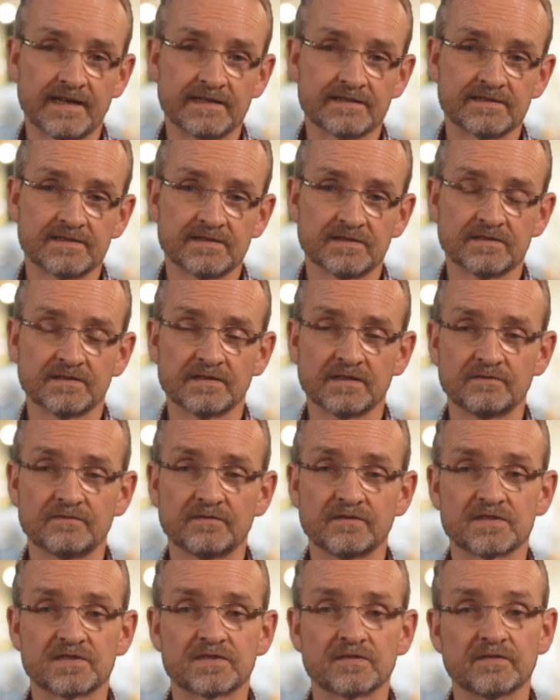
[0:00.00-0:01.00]
end
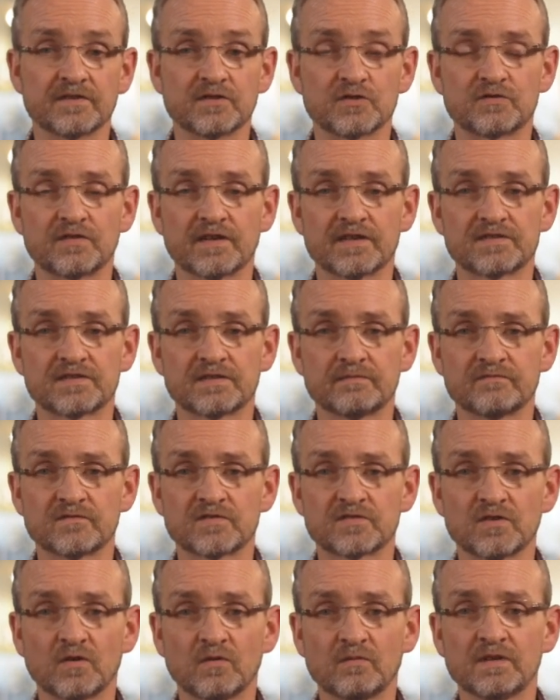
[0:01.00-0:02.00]
if it's of interest.
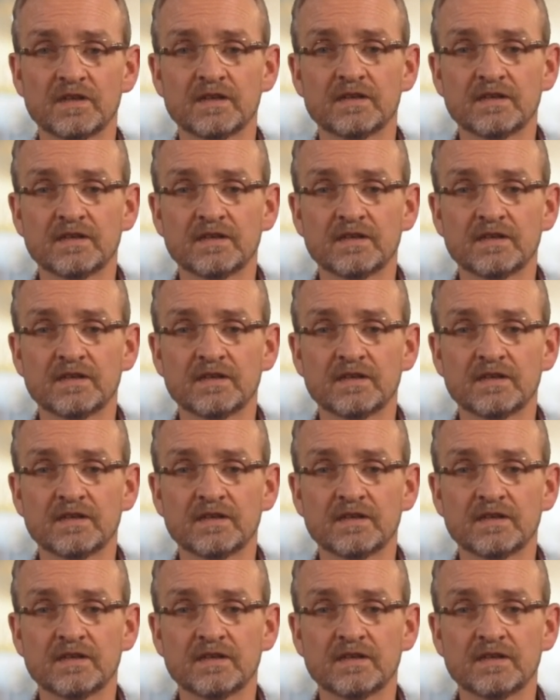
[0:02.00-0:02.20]
So,